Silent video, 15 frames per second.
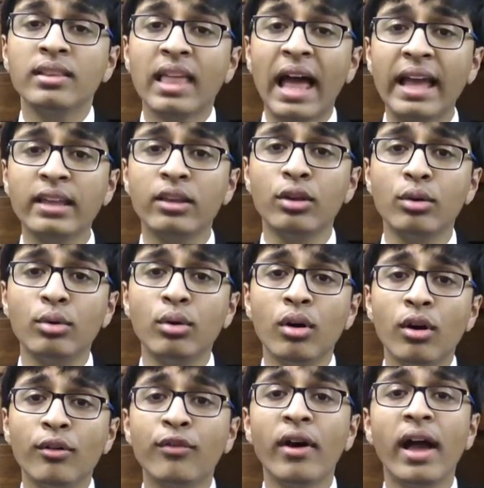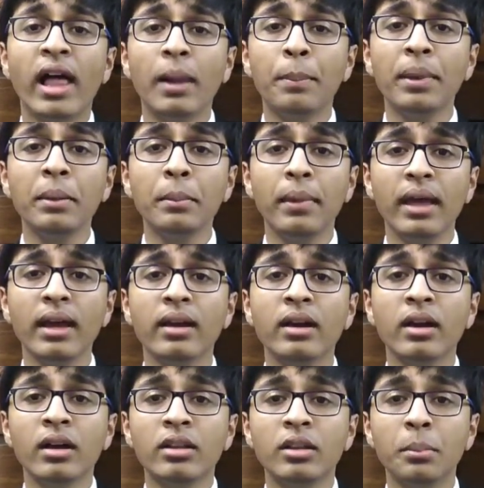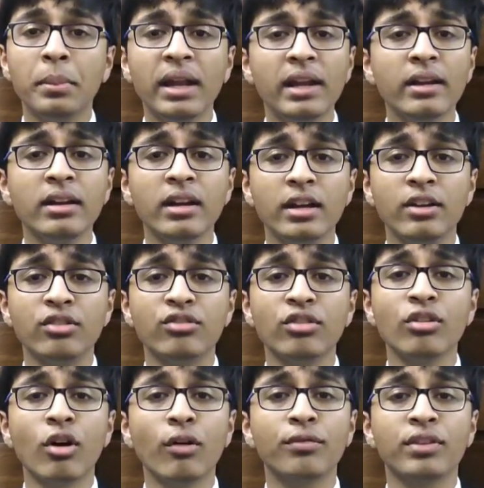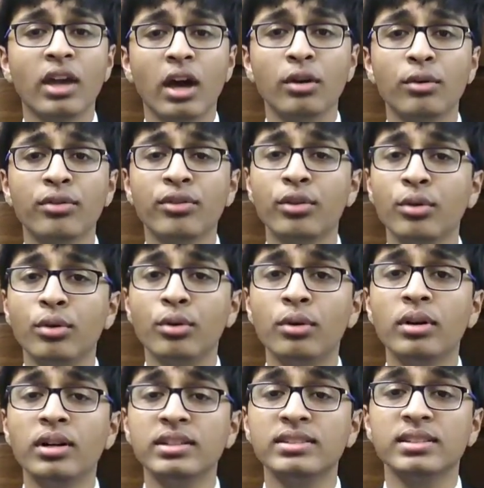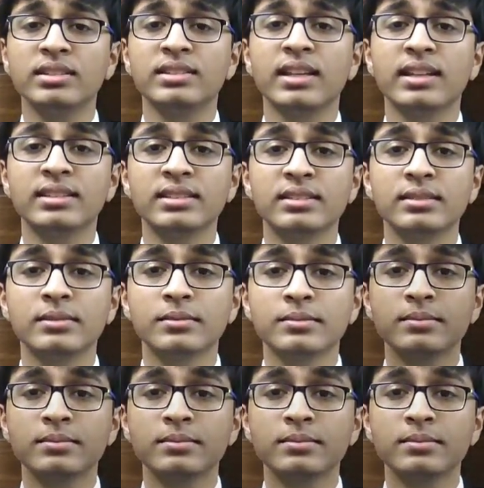Thank you for helping make the maiden edition of Chiaroscuro a success.